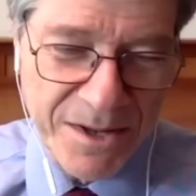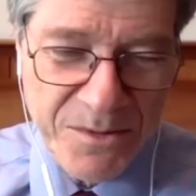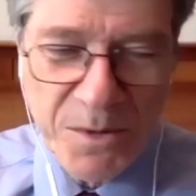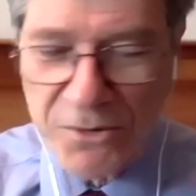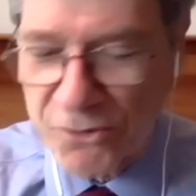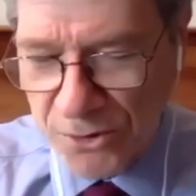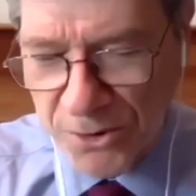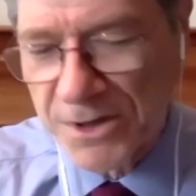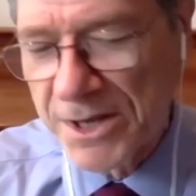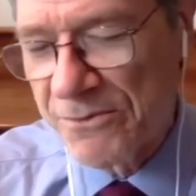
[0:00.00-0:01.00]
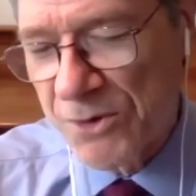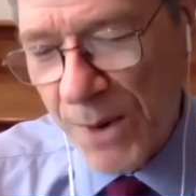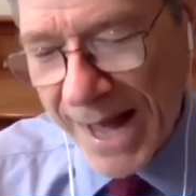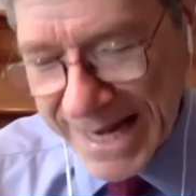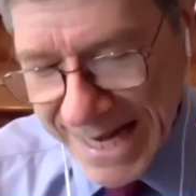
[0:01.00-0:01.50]
well, certainly if you
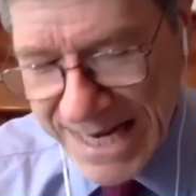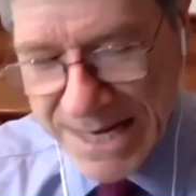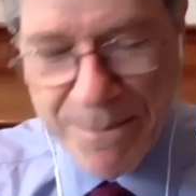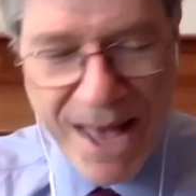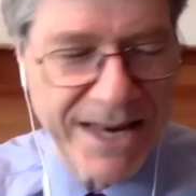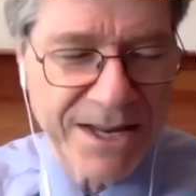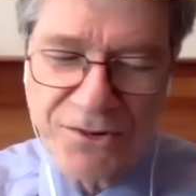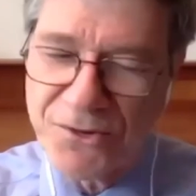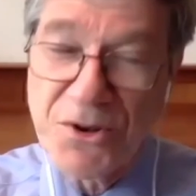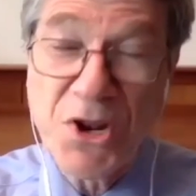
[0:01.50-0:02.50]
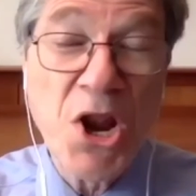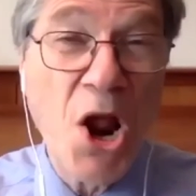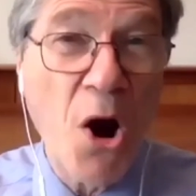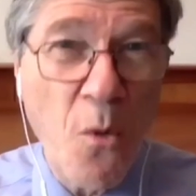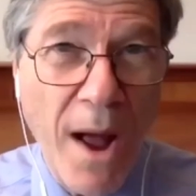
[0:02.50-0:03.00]
add independents,
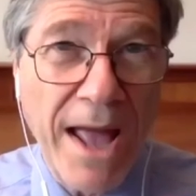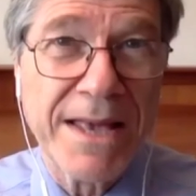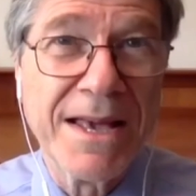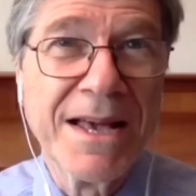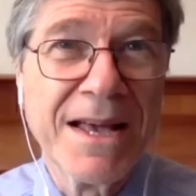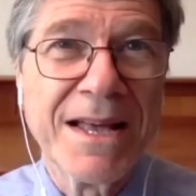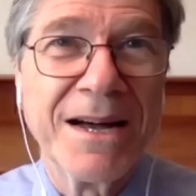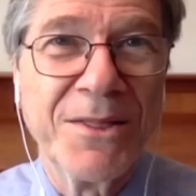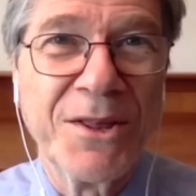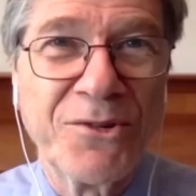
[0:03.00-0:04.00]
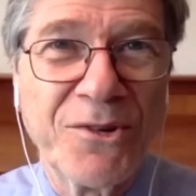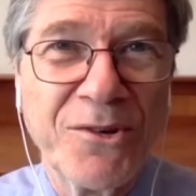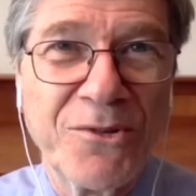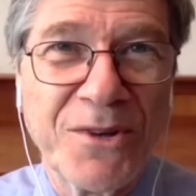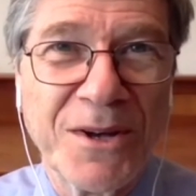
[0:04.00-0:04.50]
no way this
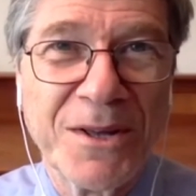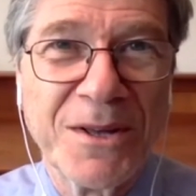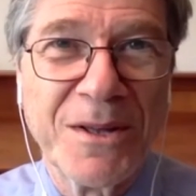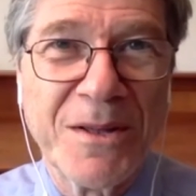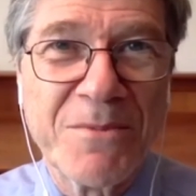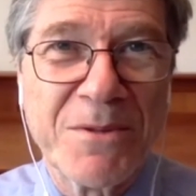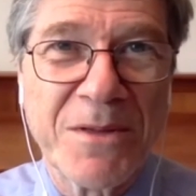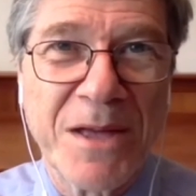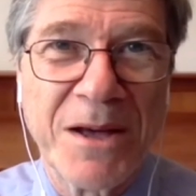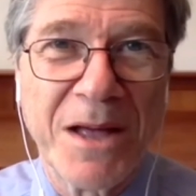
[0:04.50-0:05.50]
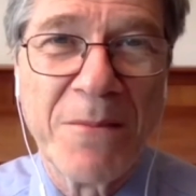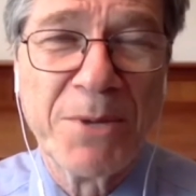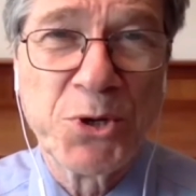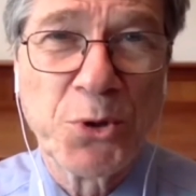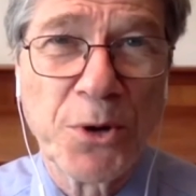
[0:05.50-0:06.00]
is a
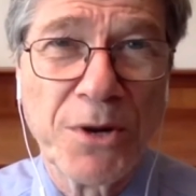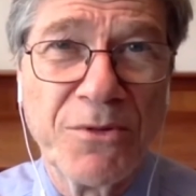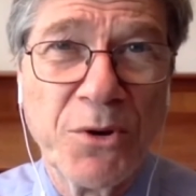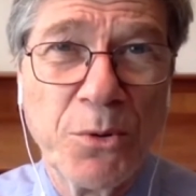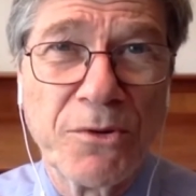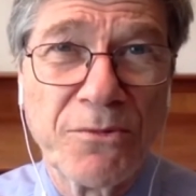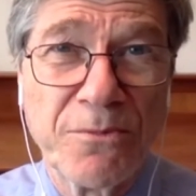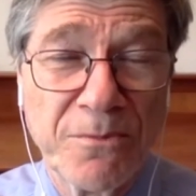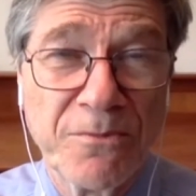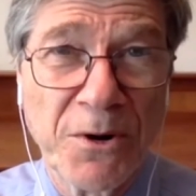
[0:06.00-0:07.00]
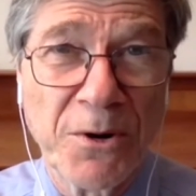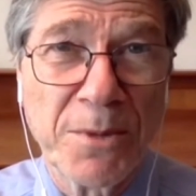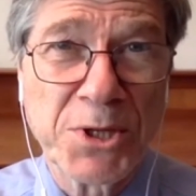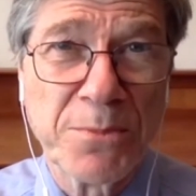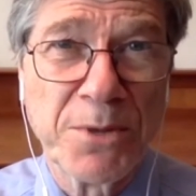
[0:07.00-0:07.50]
majority view. It's very
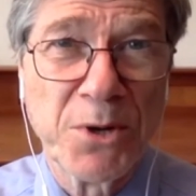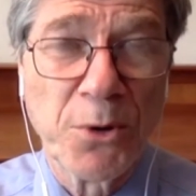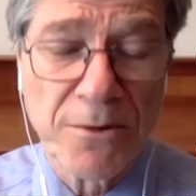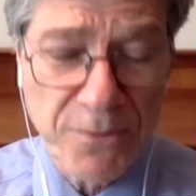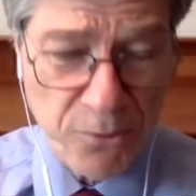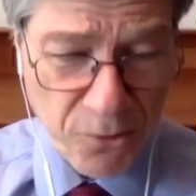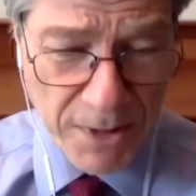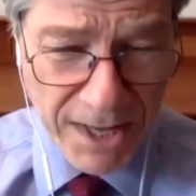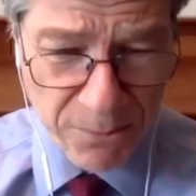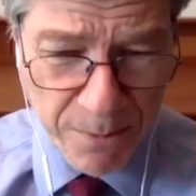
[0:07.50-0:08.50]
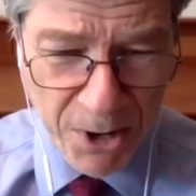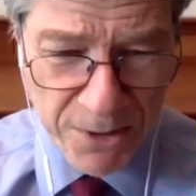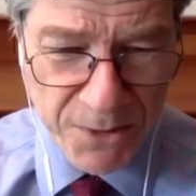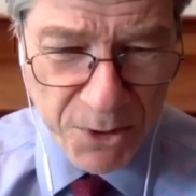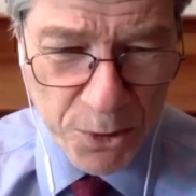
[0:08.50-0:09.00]
much a minority view. So that's part
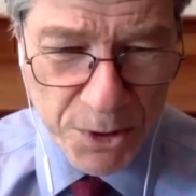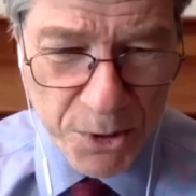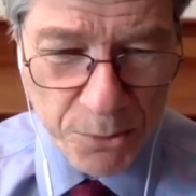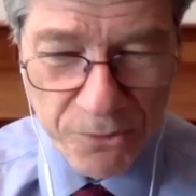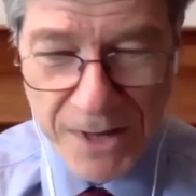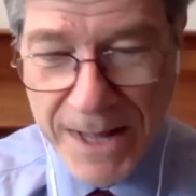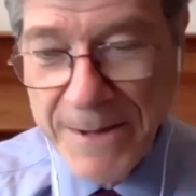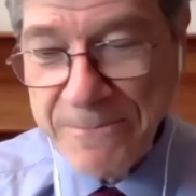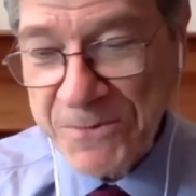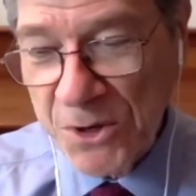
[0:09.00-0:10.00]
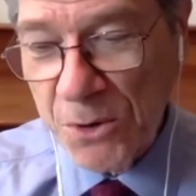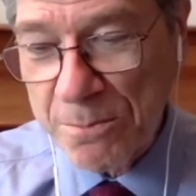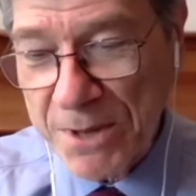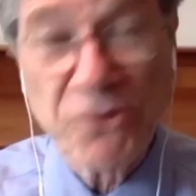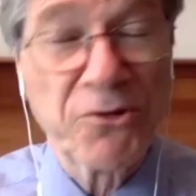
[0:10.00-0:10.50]
of the good news. You know,
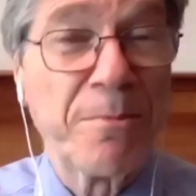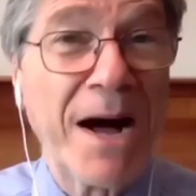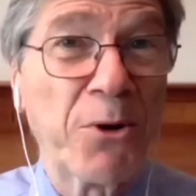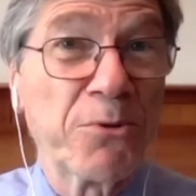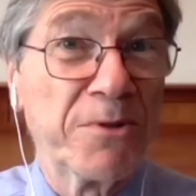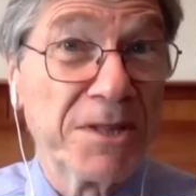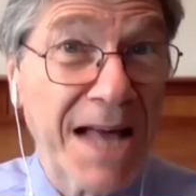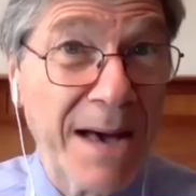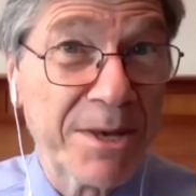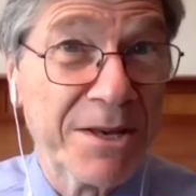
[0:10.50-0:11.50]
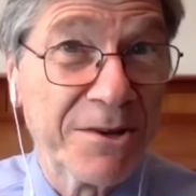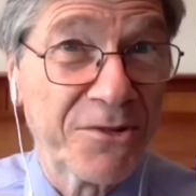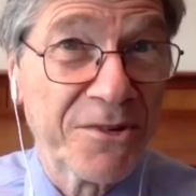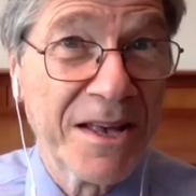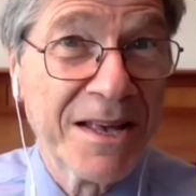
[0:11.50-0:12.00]
because of powerful
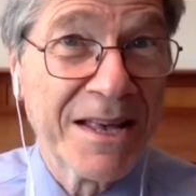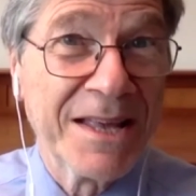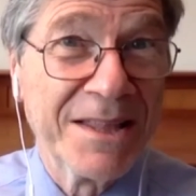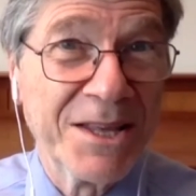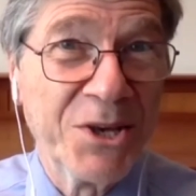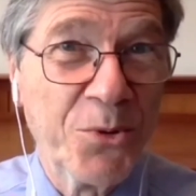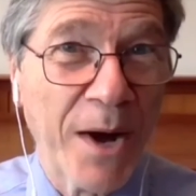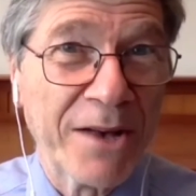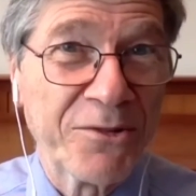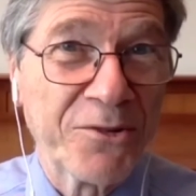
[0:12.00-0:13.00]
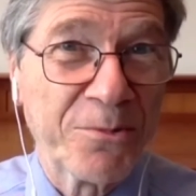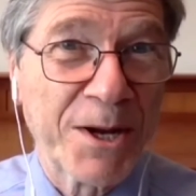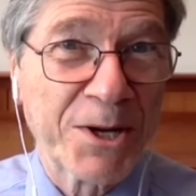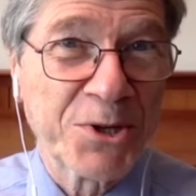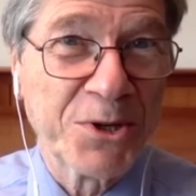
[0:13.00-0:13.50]
lobbyists in the US,
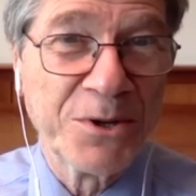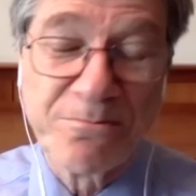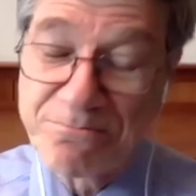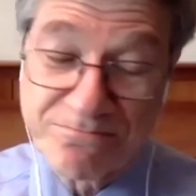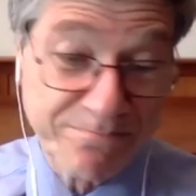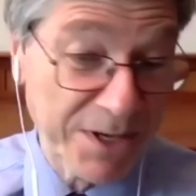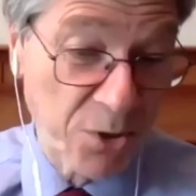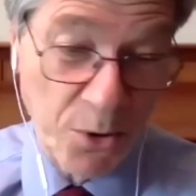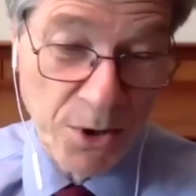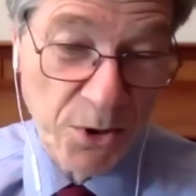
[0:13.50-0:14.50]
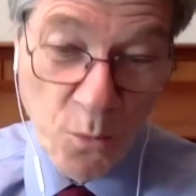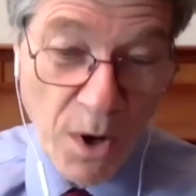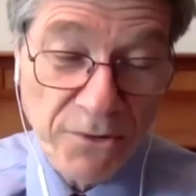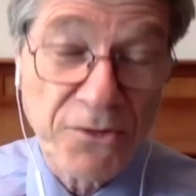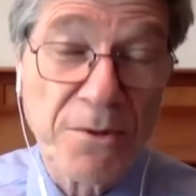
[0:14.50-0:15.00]
especially big oil
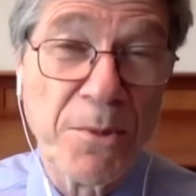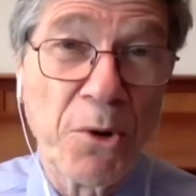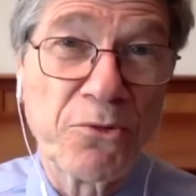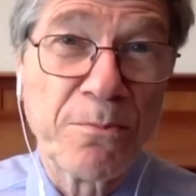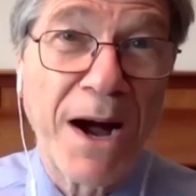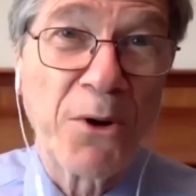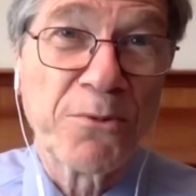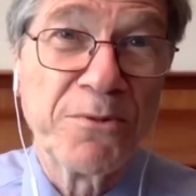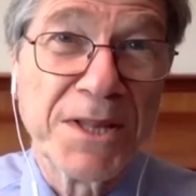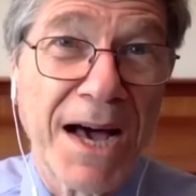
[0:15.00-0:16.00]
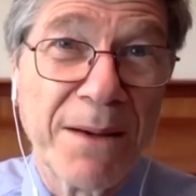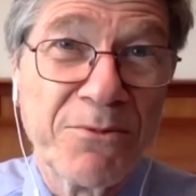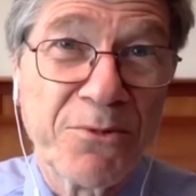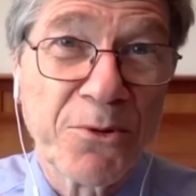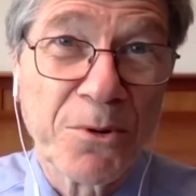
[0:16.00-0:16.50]
was the most powerful lobby
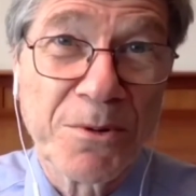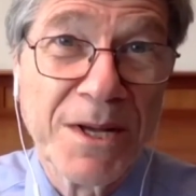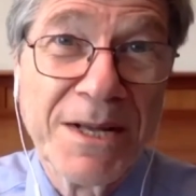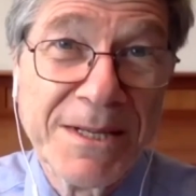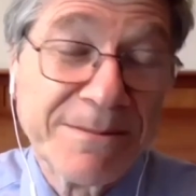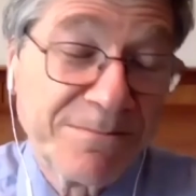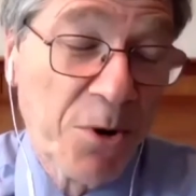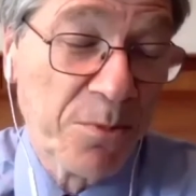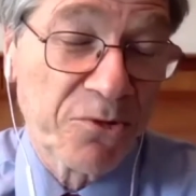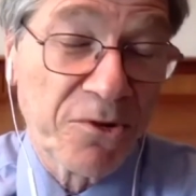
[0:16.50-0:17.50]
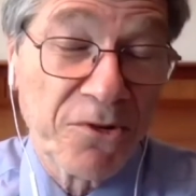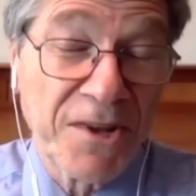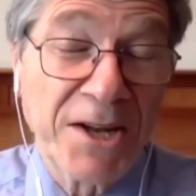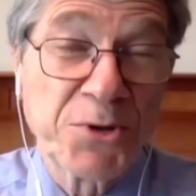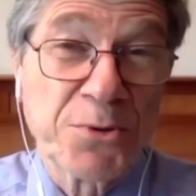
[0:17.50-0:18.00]
for almost a
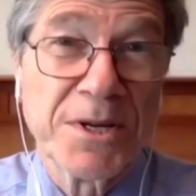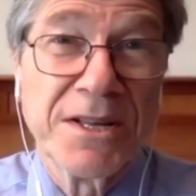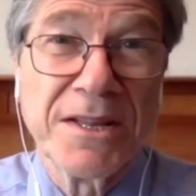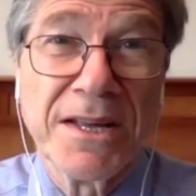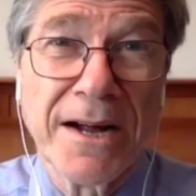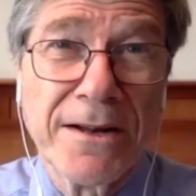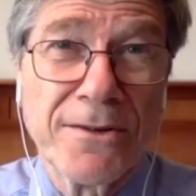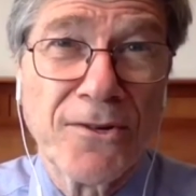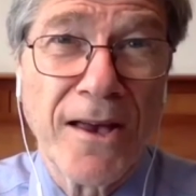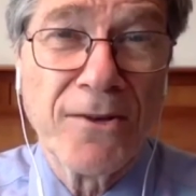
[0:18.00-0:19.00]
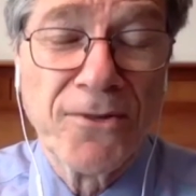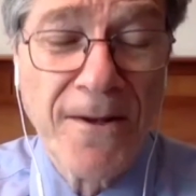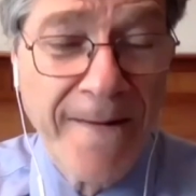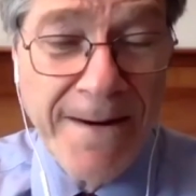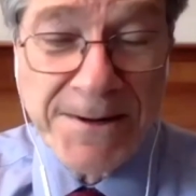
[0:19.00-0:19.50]
century in the United States.
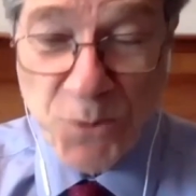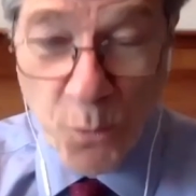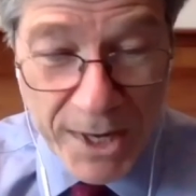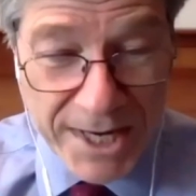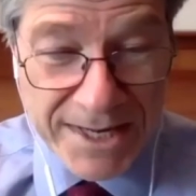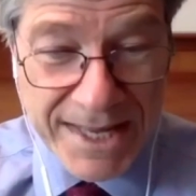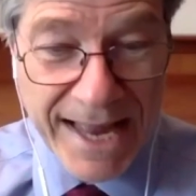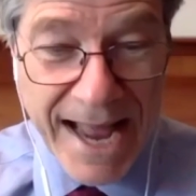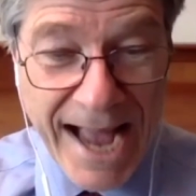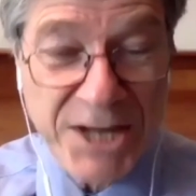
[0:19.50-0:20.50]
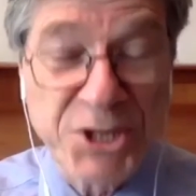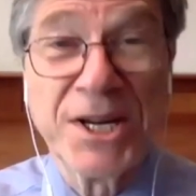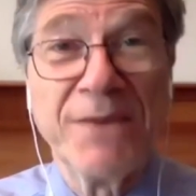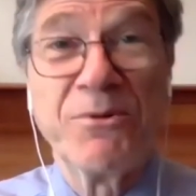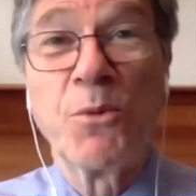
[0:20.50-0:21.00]
We didn't get action
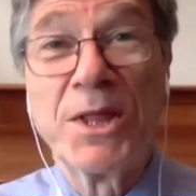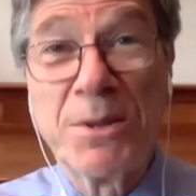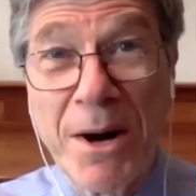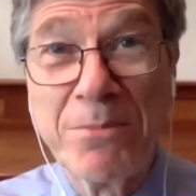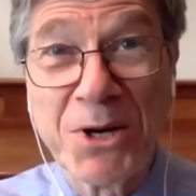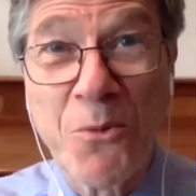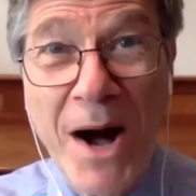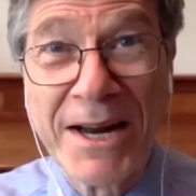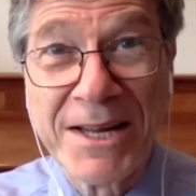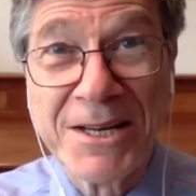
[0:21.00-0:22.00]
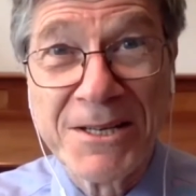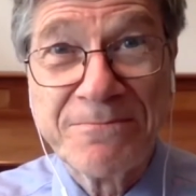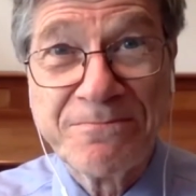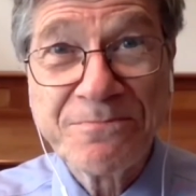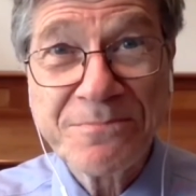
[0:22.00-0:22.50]
even when the public wanted it.
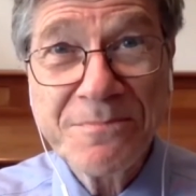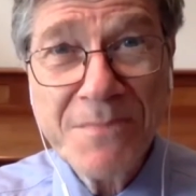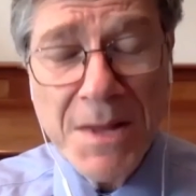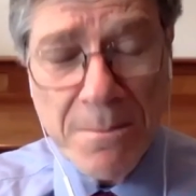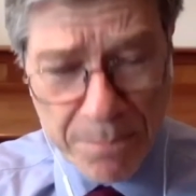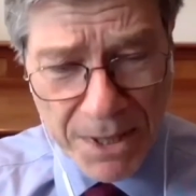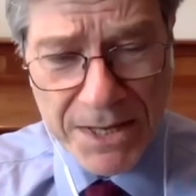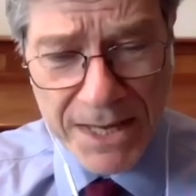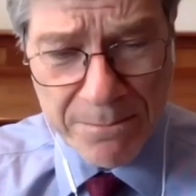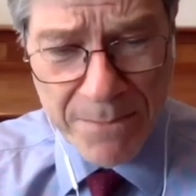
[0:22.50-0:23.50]
But it